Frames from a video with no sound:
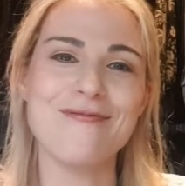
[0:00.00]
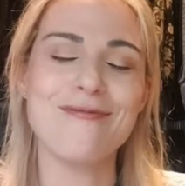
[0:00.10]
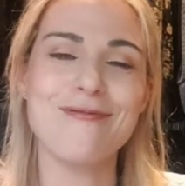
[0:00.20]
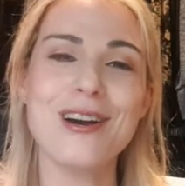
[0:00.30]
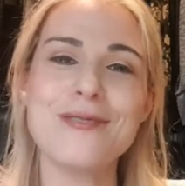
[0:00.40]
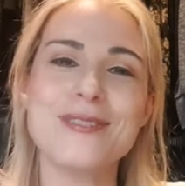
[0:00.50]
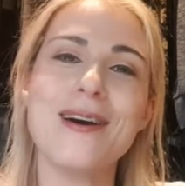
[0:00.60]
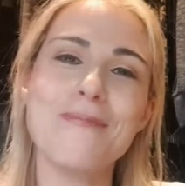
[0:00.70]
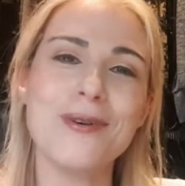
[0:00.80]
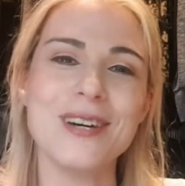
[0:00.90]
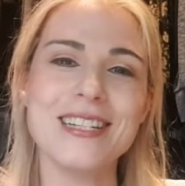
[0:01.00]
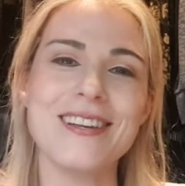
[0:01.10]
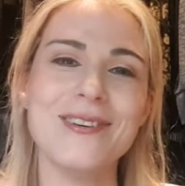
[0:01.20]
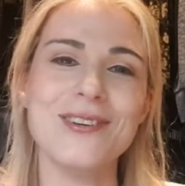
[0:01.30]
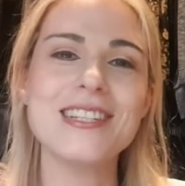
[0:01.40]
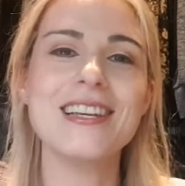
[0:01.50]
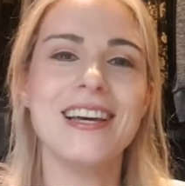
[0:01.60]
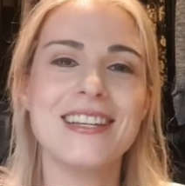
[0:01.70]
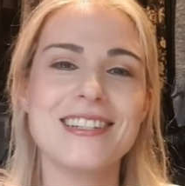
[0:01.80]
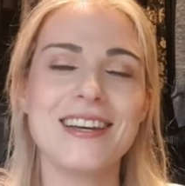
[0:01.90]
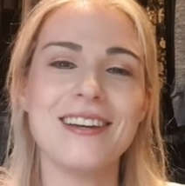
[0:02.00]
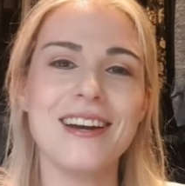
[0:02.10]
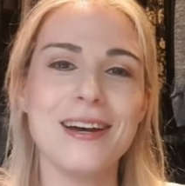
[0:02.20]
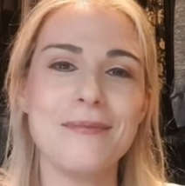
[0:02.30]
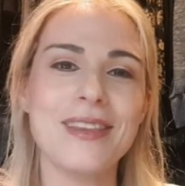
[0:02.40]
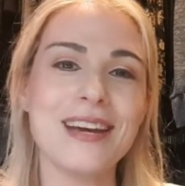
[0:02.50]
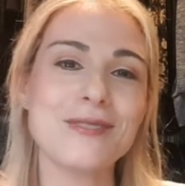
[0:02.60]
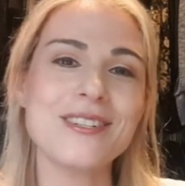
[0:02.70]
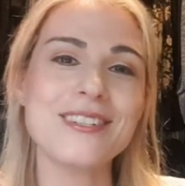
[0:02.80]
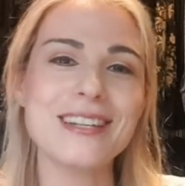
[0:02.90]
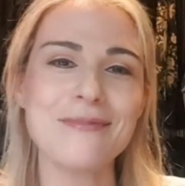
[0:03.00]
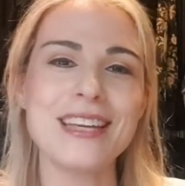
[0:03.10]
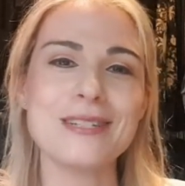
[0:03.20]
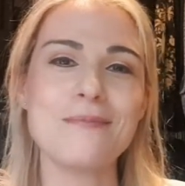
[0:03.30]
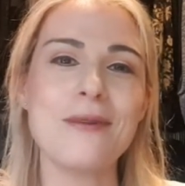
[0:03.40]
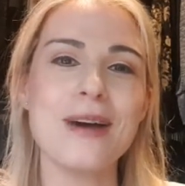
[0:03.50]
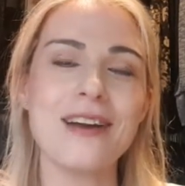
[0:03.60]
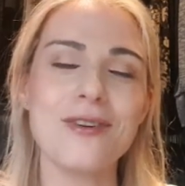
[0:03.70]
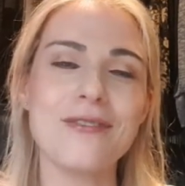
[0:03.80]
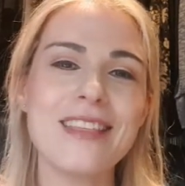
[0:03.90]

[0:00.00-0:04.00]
rose up quite a lot. So that was just something to be aware of.